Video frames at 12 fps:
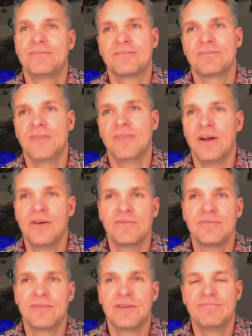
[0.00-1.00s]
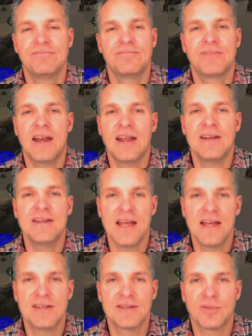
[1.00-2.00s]
get
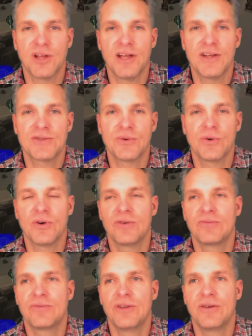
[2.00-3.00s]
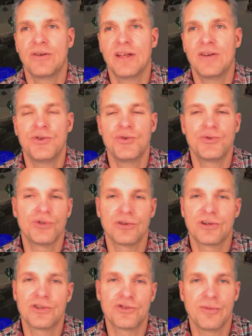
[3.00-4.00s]
NDAs in place, or get
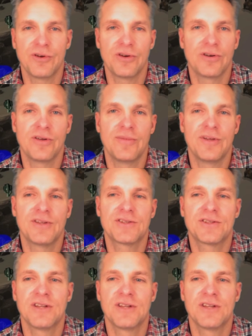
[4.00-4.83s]
user contributor agreements.